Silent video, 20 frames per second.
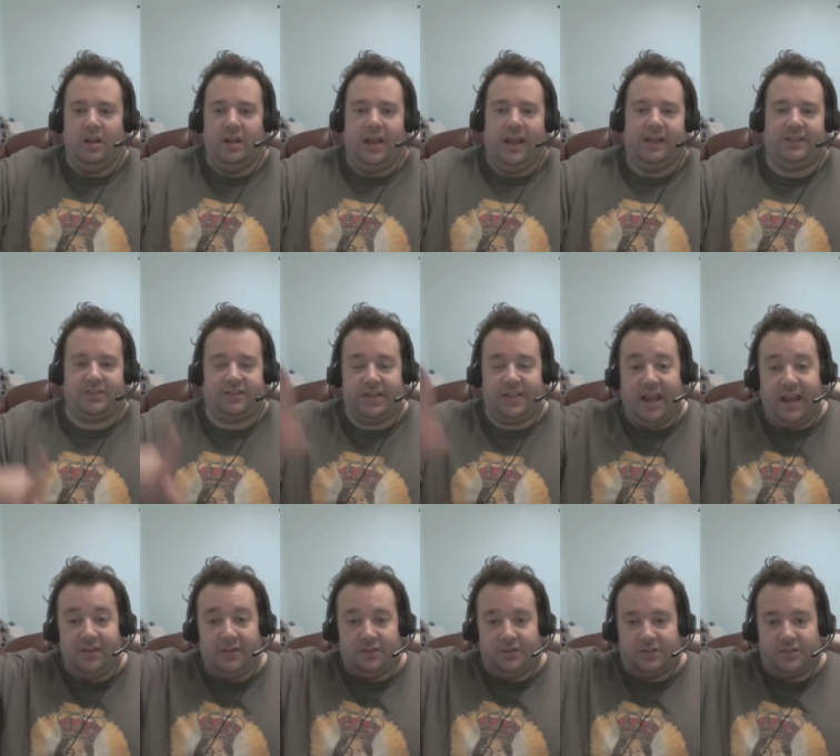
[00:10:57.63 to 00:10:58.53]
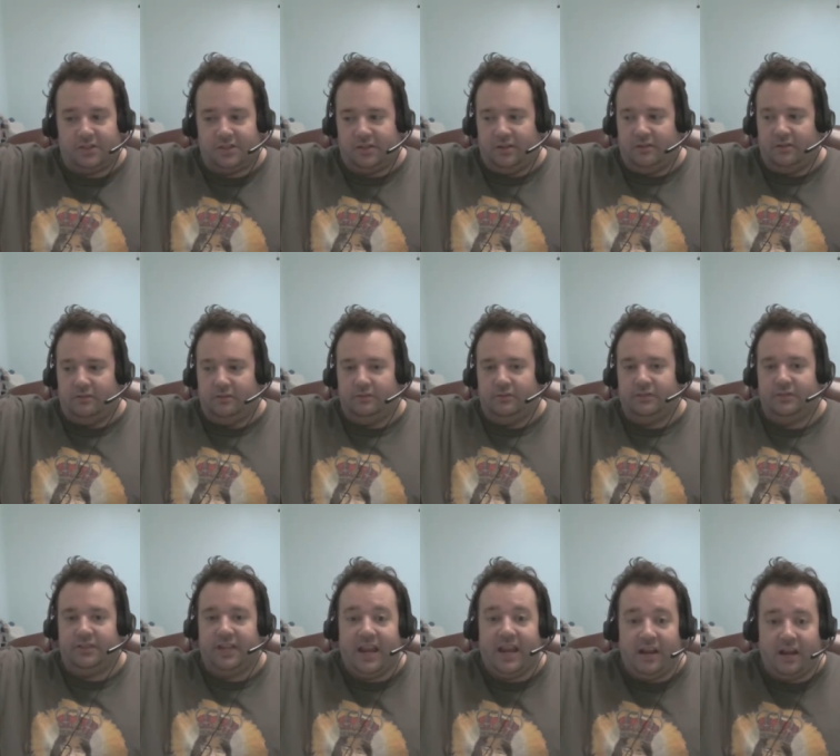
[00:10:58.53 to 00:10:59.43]
it sends
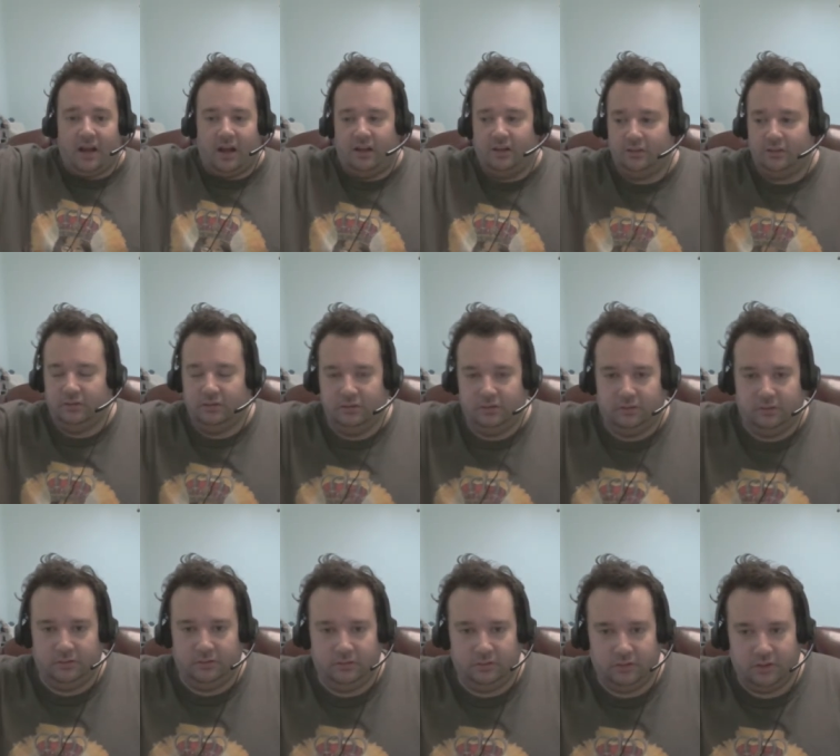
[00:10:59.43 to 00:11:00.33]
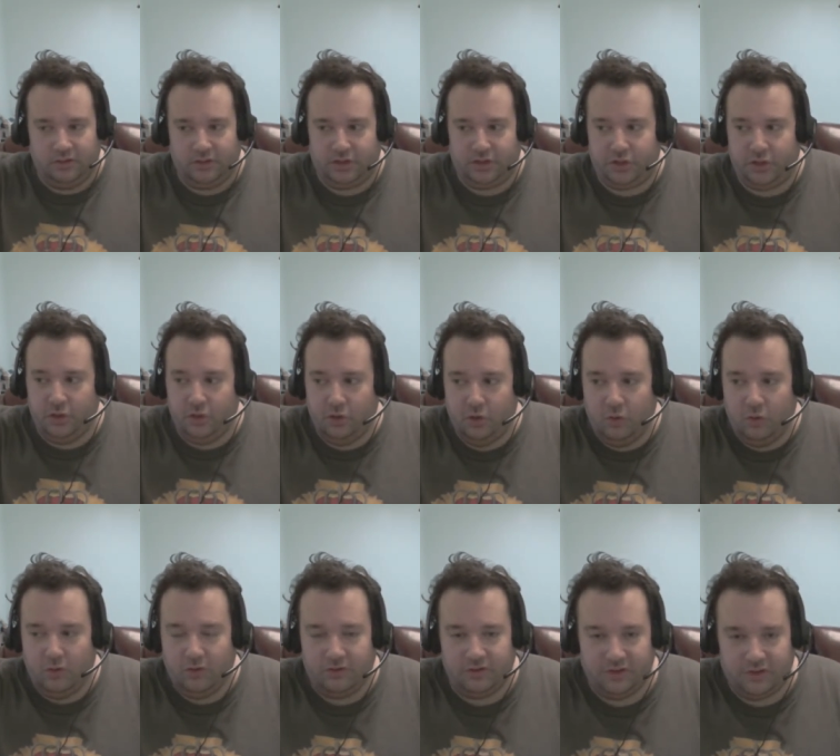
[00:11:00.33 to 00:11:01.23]
data to
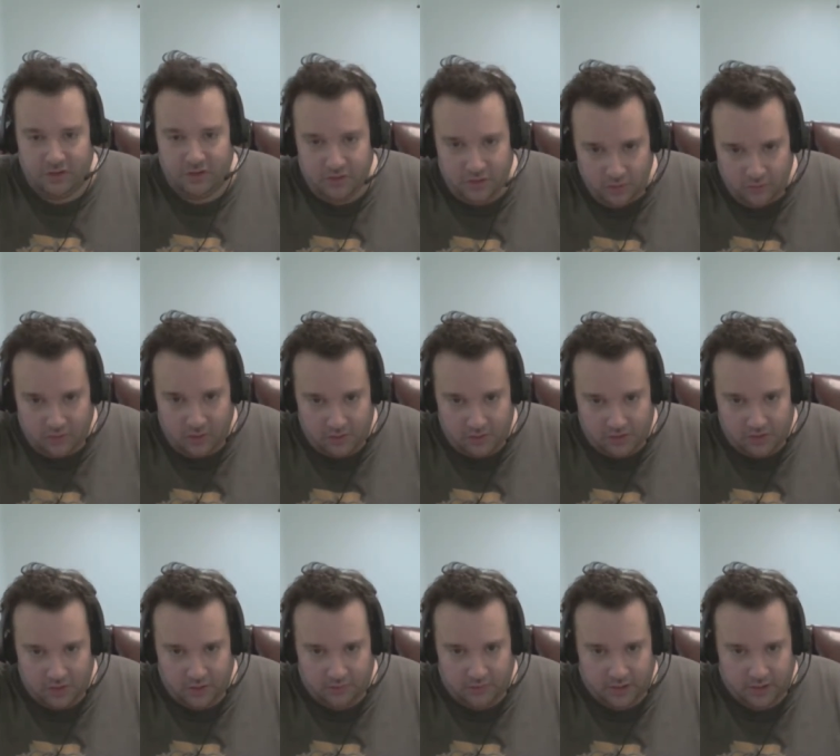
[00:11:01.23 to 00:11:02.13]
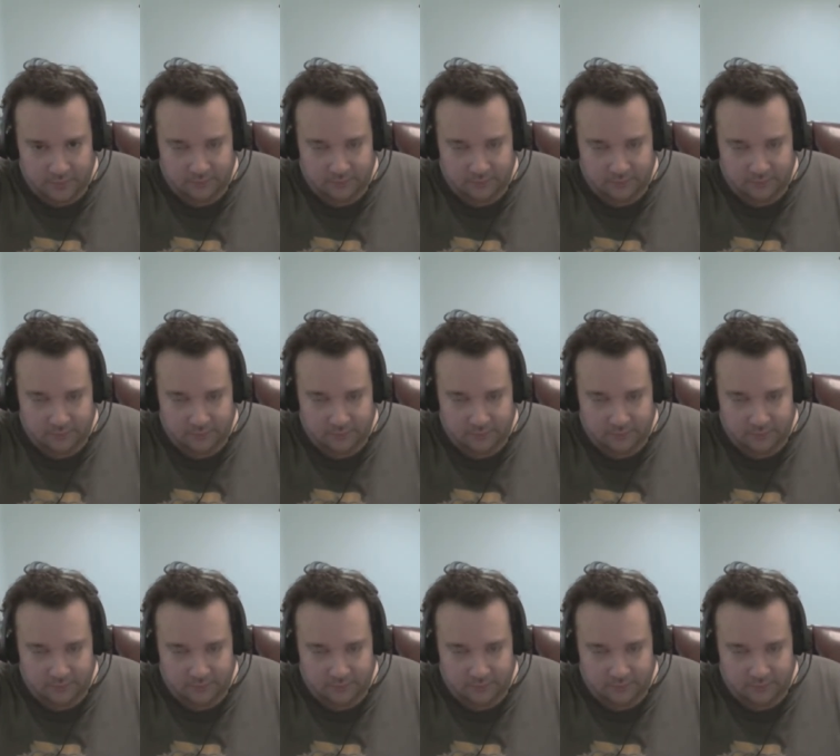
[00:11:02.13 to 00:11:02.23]
the Denuvo server